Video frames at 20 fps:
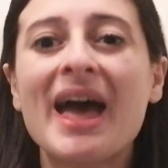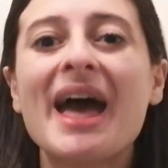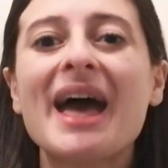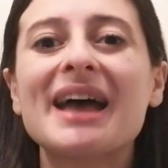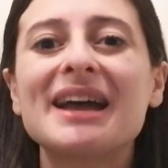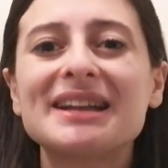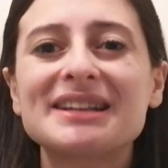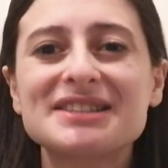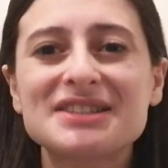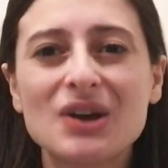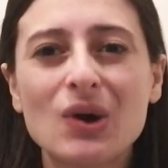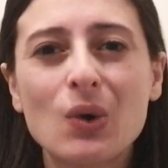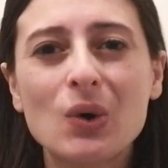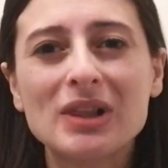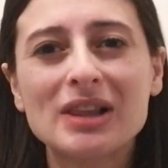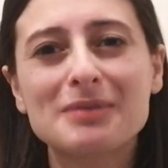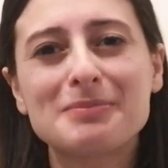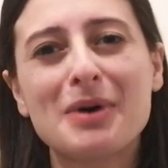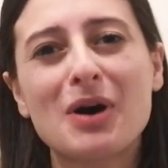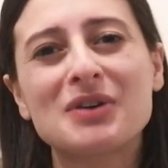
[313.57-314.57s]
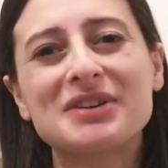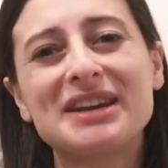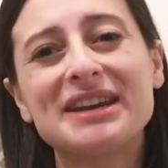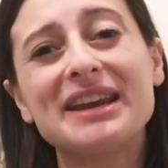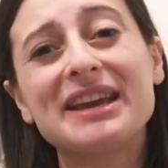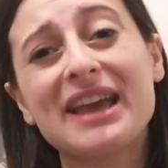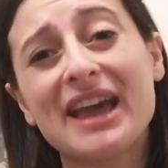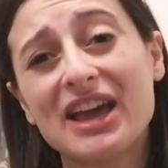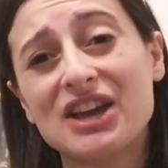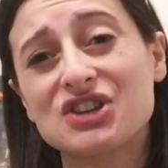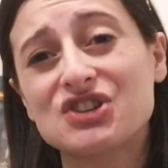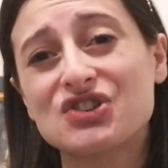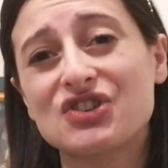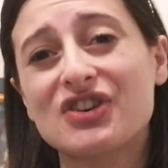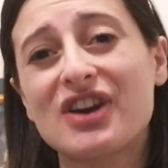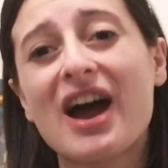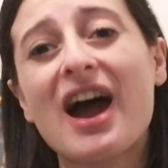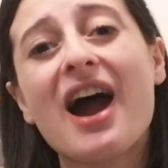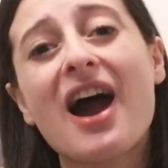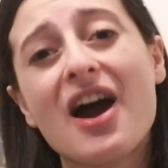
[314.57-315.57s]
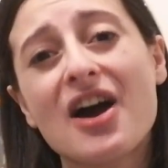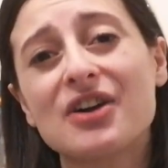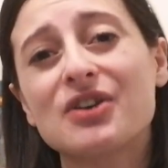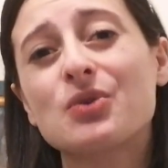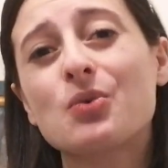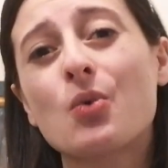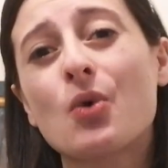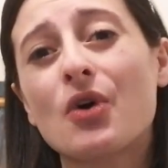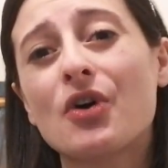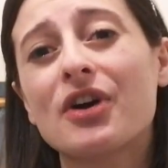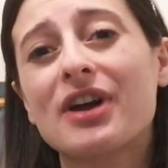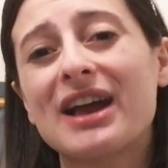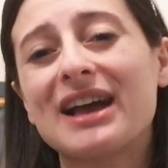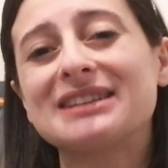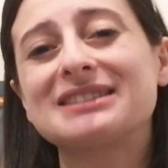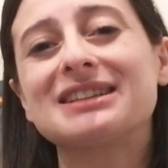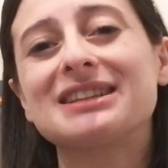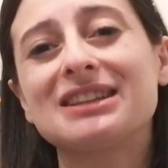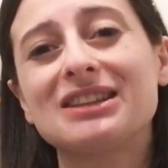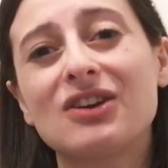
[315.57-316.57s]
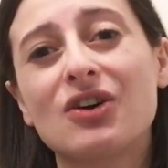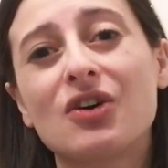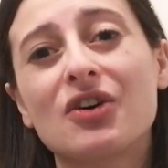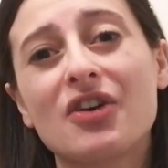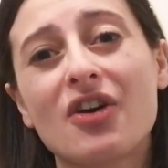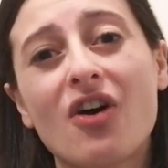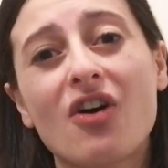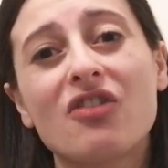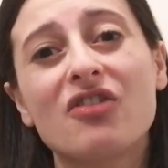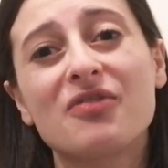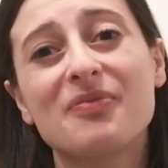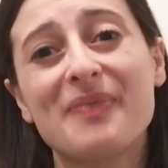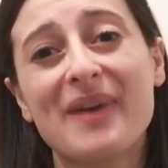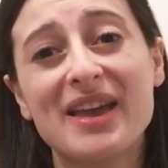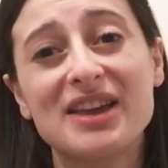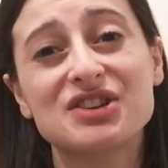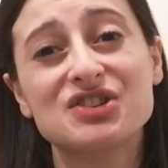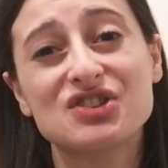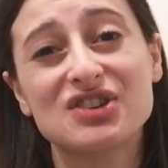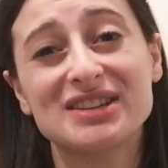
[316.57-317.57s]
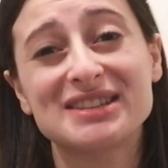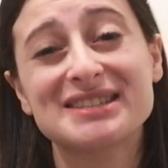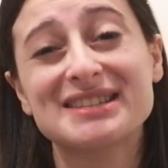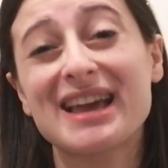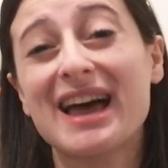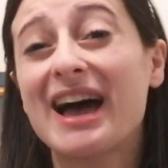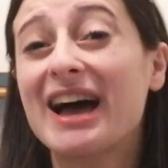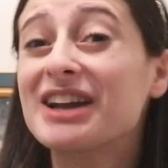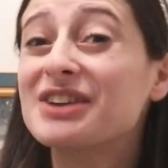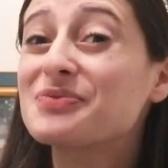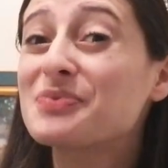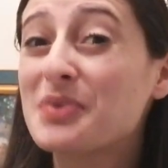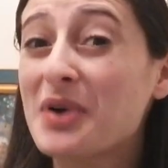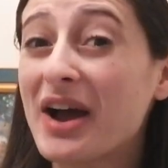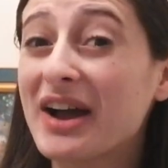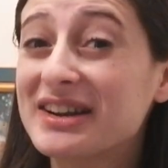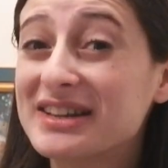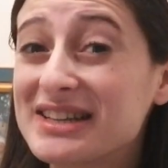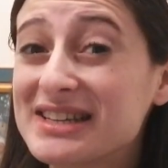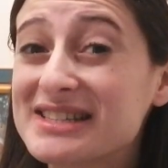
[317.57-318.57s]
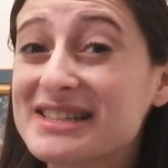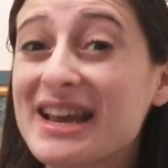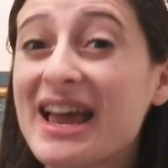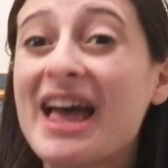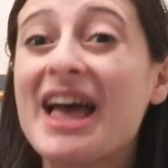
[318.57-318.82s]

It's all about dedication, hard work, and a lot of patience and practice.